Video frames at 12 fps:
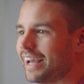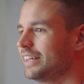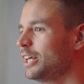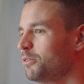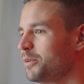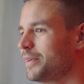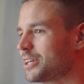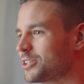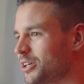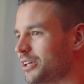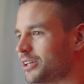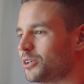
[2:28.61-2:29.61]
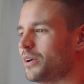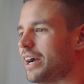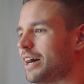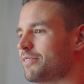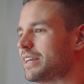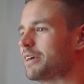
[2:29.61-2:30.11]
And then we make sure you
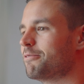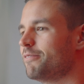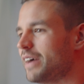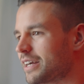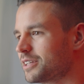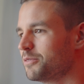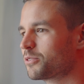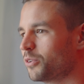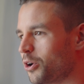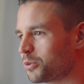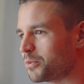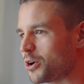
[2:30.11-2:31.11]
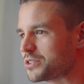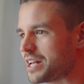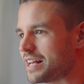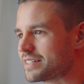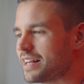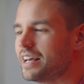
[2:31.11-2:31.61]
have an effective growth process